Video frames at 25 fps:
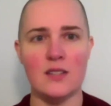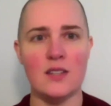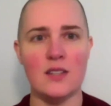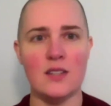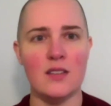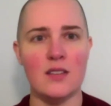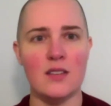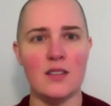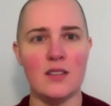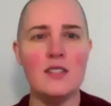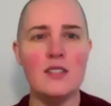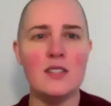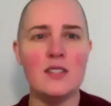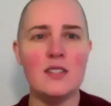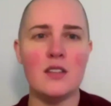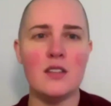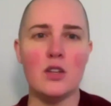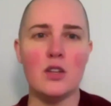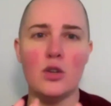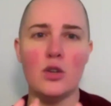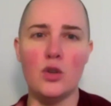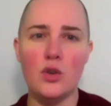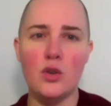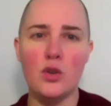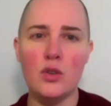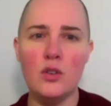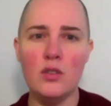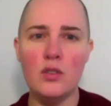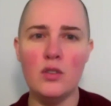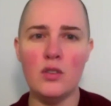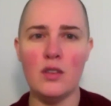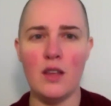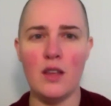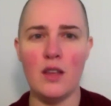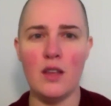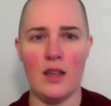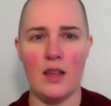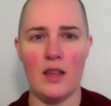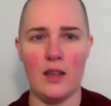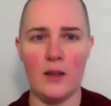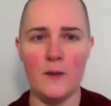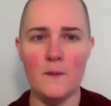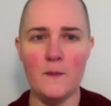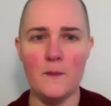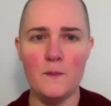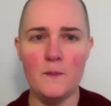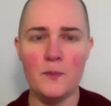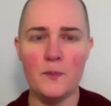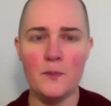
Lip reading: it thinks that the good thing